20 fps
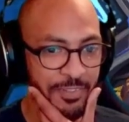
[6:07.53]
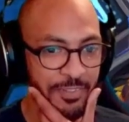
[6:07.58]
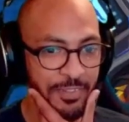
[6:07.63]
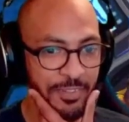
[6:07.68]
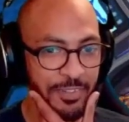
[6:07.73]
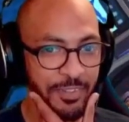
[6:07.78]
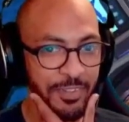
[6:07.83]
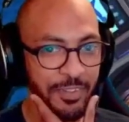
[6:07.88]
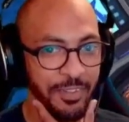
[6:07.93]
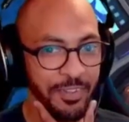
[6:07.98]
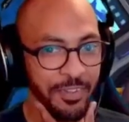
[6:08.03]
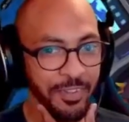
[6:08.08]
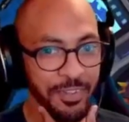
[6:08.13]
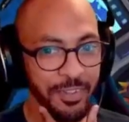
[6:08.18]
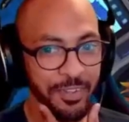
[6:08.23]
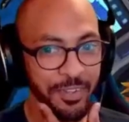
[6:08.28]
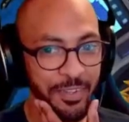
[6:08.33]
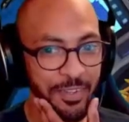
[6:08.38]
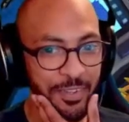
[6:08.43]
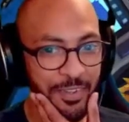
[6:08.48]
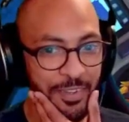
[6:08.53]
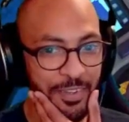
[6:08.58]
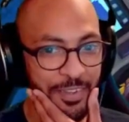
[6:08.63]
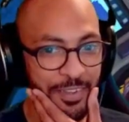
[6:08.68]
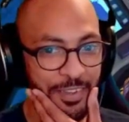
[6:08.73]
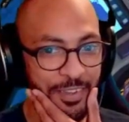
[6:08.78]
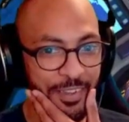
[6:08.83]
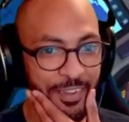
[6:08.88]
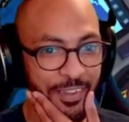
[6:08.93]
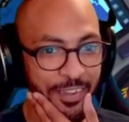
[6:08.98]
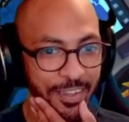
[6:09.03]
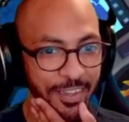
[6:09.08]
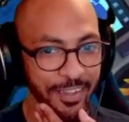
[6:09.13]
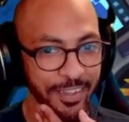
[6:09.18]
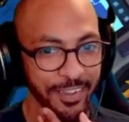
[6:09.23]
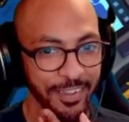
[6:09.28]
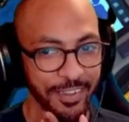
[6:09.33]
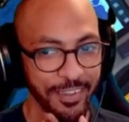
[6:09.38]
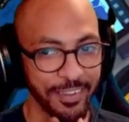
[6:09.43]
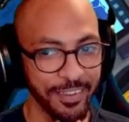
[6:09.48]

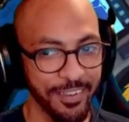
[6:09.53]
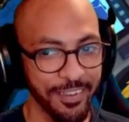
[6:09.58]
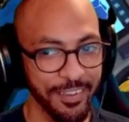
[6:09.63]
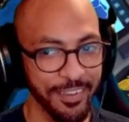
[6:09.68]
(silence)